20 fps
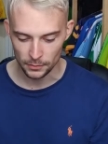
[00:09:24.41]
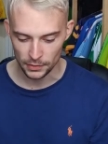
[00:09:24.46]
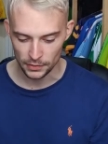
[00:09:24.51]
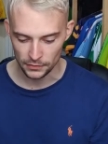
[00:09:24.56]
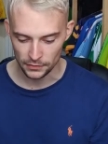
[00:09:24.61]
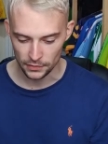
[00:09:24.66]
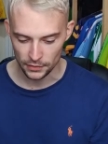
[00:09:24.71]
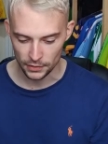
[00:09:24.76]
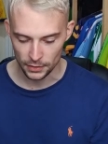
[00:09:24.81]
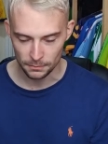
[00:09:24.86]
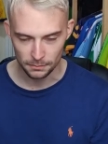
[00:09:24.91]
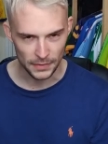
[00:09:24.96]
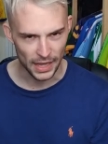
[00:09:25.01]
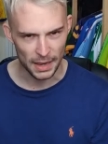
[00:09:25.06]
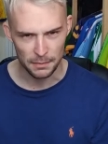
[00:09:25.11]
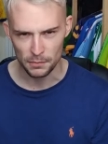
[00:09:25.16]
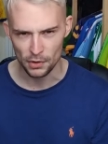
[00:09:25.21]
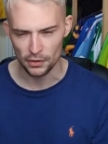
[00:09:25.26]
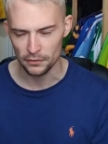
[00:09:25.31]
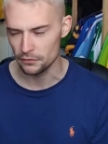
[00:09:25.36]
But
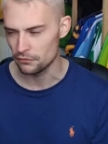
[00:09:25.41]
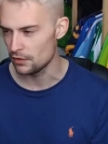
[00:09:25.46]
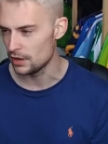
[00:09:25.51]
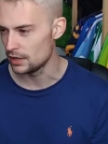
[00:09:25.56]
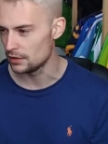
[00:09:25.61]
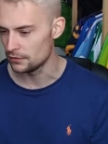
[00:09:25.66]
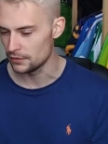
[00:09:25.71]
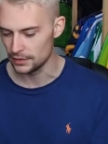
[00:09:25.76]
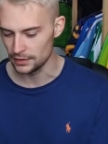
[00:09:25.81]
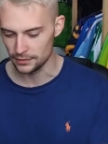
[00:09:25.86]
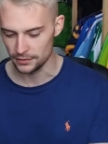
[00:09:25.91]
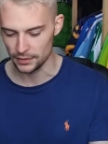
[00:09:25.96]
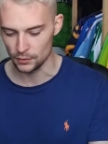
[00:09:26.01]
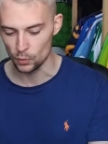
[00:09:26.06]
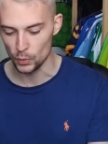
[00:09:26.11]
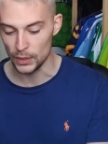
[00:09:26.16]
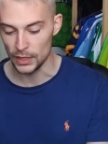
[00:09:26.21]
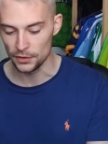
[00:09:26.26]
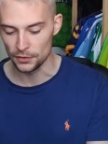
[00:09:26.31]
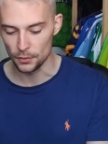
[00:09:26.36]
I'm not afraid of anything
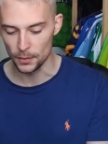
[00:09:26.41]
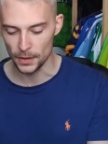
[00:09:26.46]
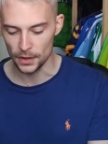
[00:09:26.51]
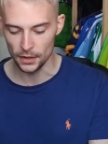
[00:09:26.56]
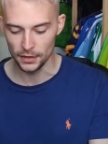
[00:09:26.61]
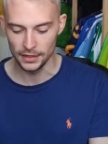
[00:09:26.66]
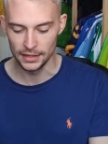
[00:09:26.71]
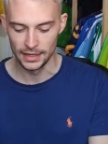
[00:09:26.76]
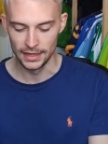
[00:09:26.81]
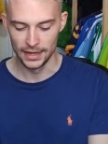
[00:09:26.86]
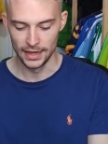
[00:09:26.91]
weird going on.